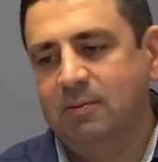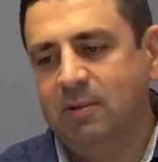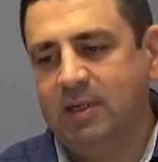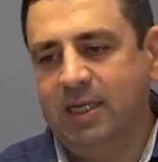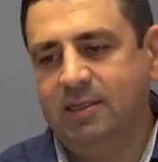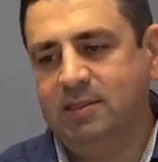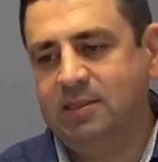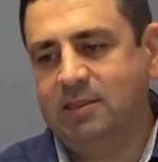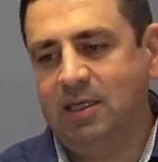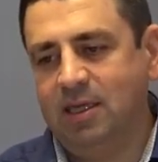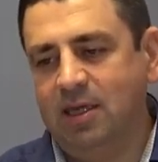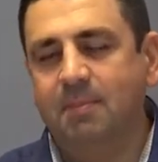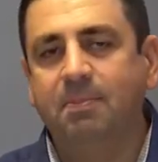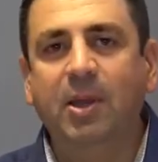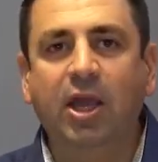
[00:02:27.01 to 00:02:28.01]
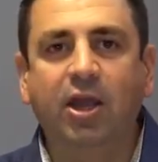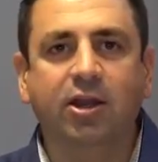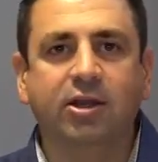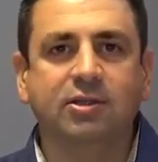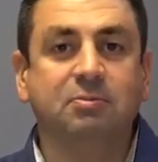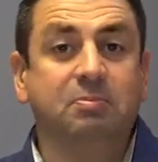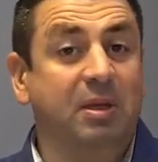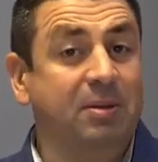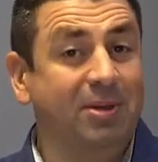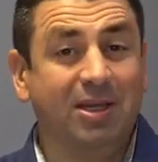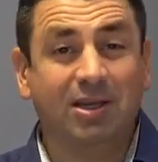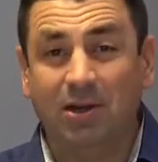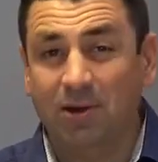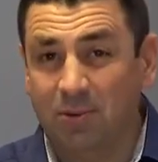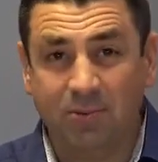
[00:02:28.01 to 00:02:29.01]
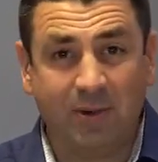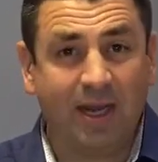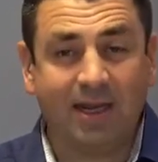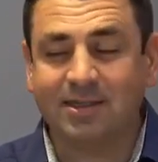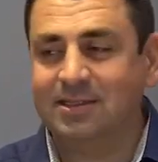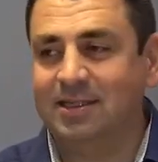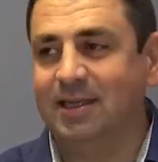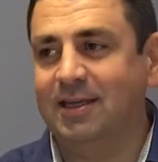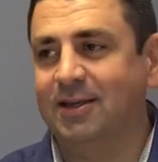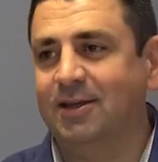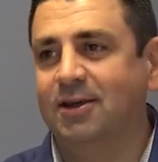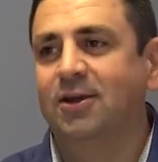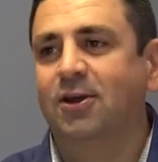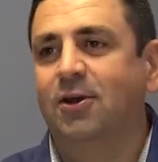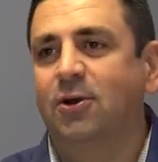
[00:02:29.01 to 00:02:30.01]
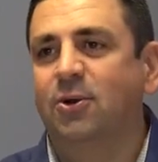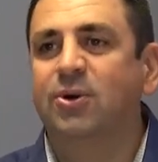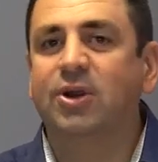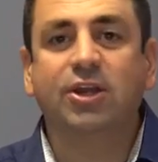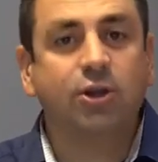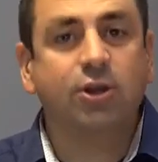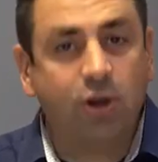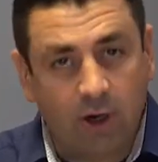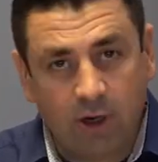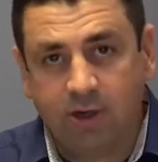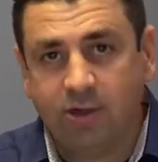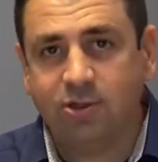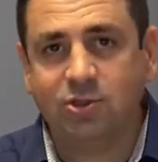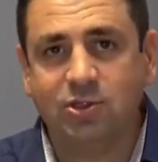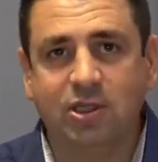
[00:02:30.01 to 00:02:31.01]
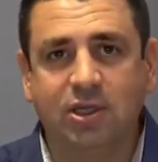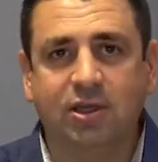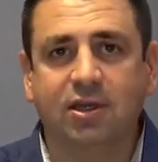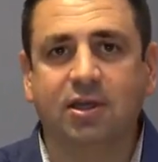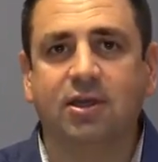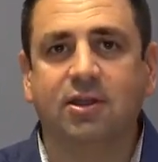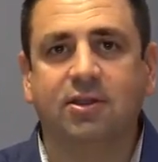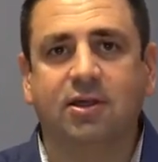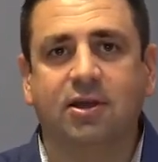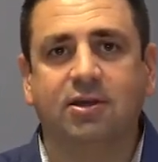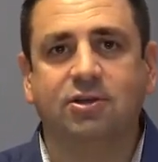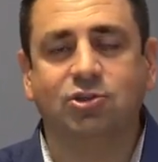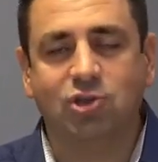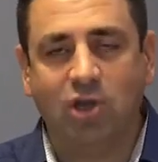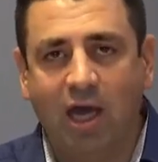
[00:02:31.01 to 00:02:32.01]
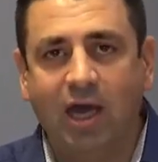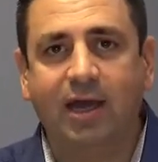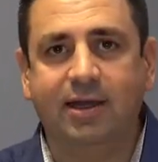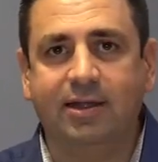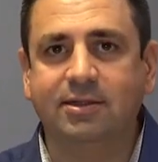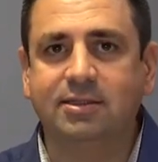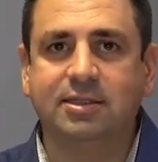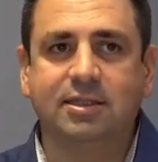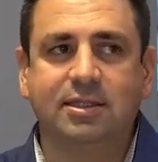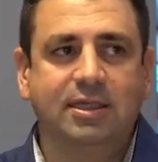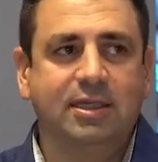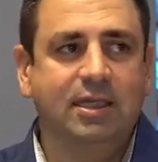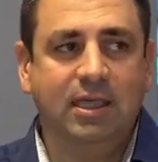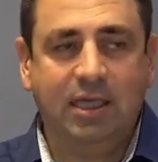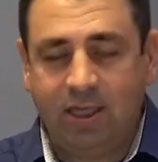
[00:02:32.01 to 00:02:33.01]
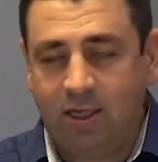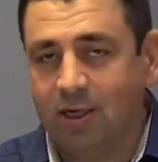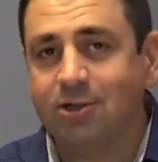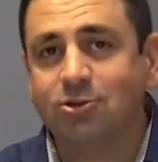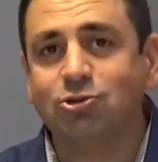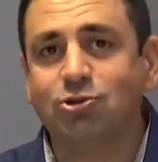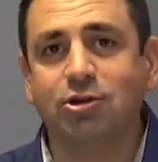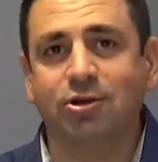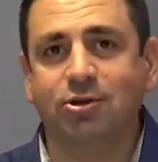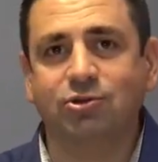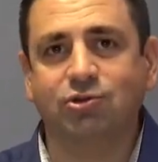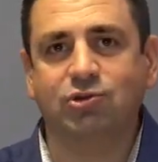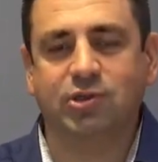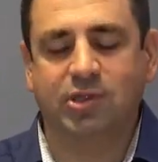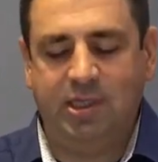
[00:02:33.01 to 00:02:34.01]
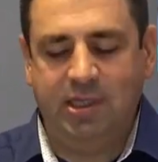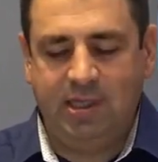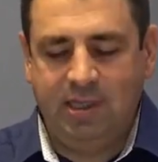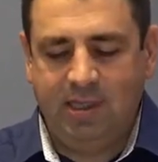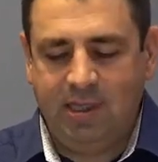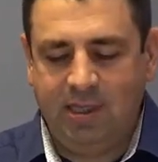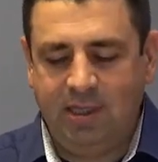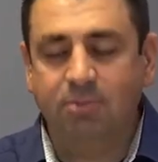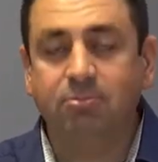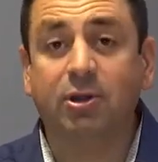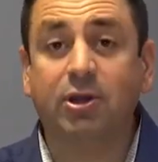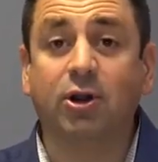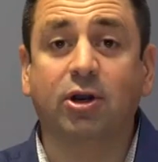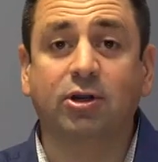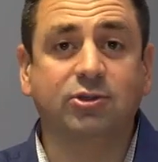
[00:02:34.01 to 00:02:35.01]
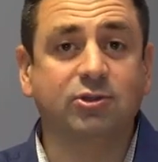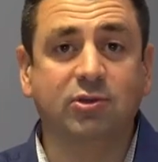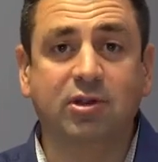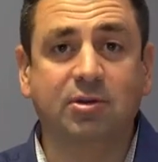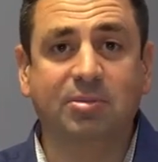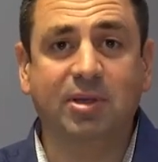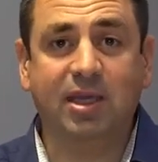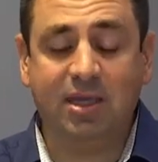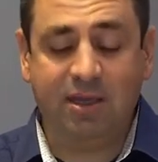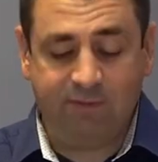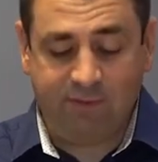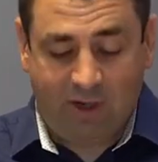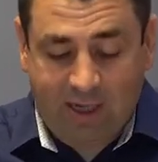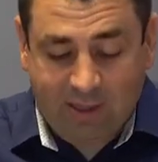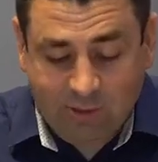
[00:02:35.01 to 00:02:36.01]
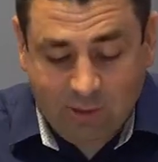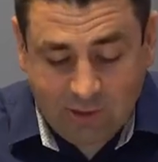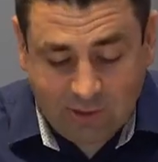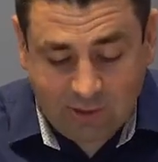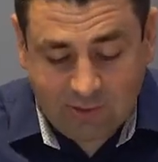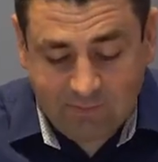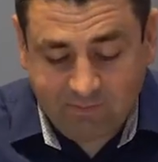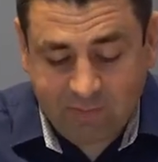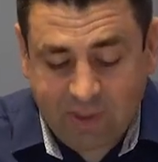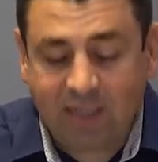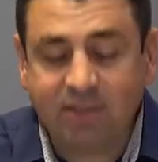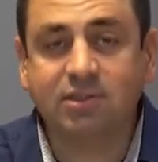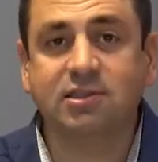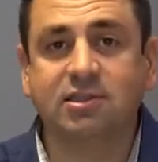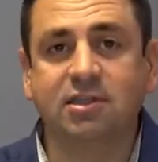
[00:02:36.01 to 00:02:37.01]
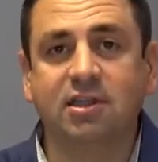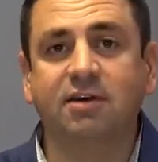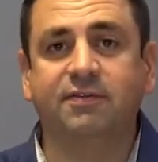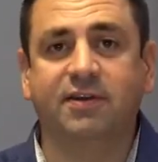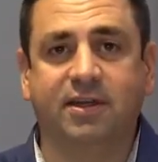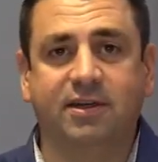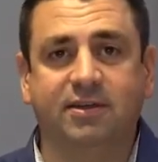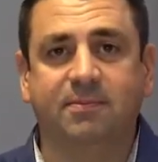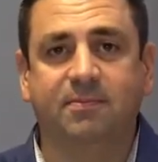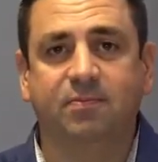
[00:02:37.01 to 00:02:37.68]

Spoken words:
I see a parent maybe correcting or encouraging their child here at church in regards to their behavior. I just love it.